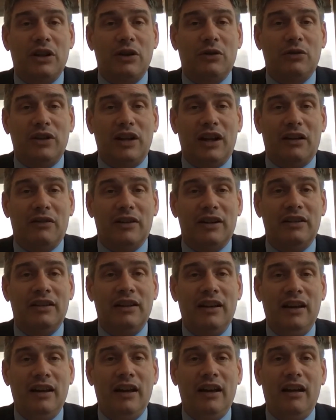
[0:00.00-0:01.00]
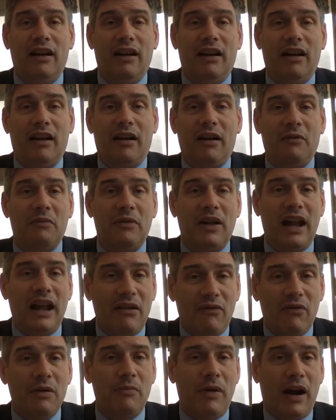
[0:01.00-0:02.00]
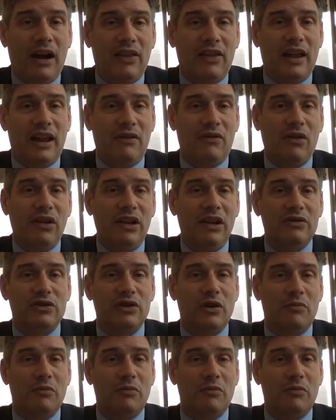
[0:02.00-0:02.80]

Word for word: guilty of it. Um, everybody that ever lives is